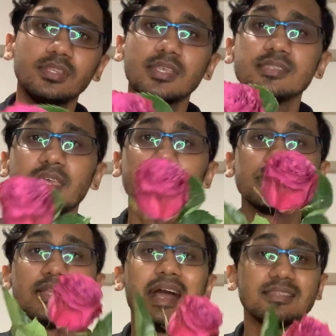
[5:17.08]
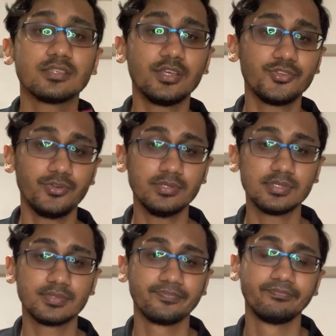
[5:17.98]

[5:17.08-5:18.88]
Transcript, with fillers: This is an ascot rose.